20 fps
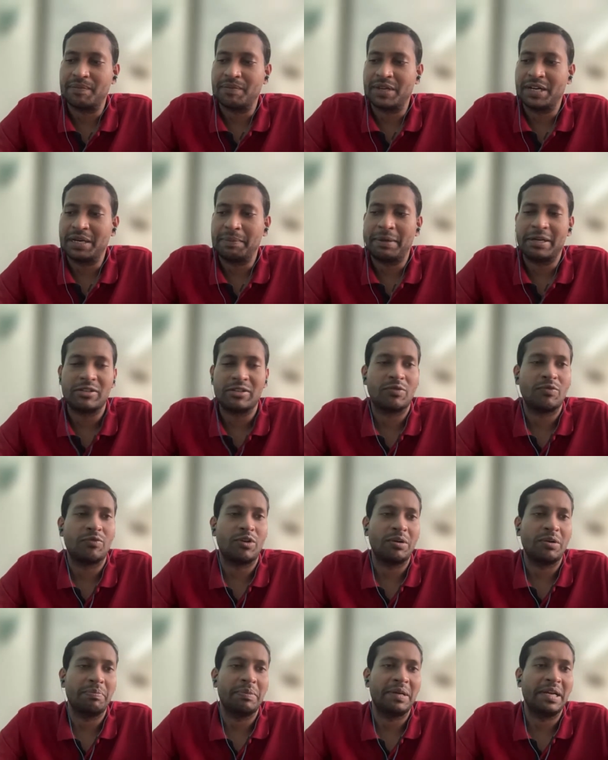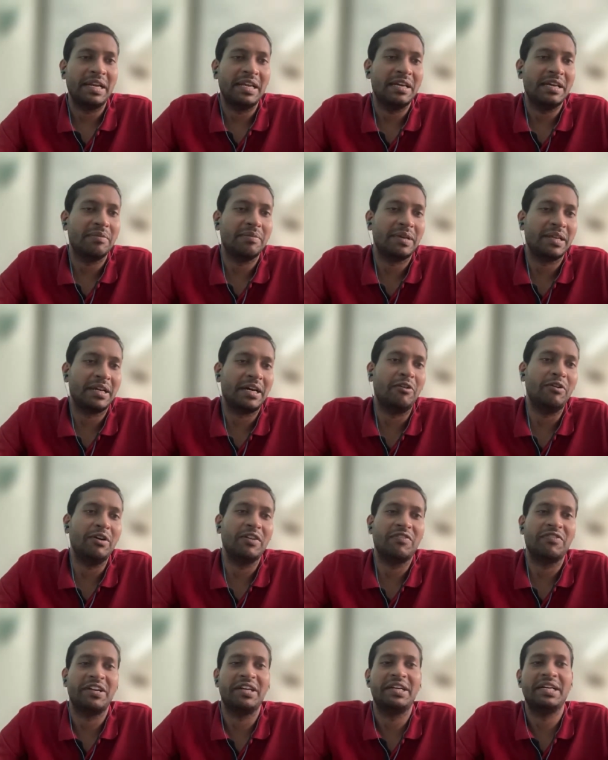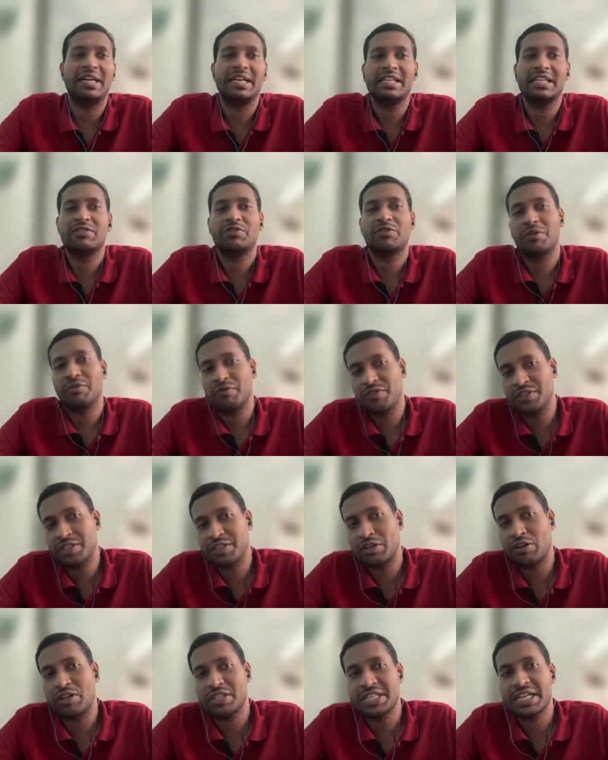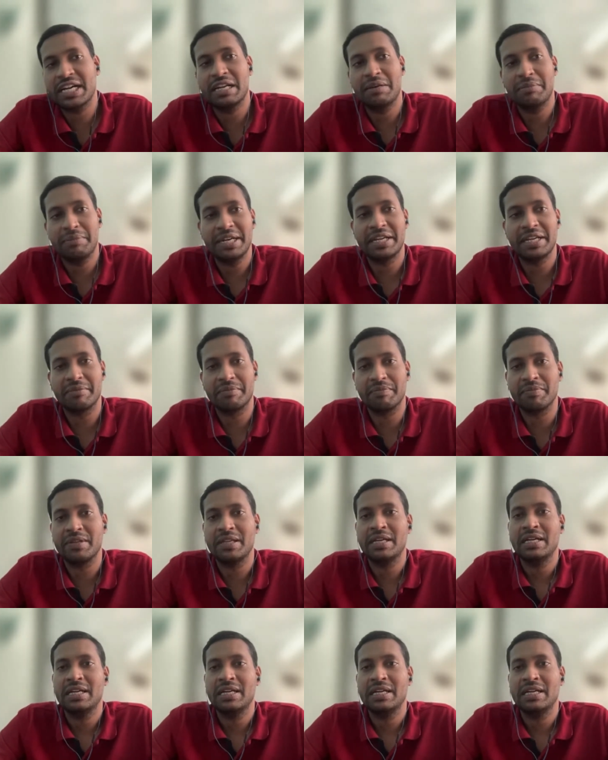it depends on what medium and how different it is from physiological medium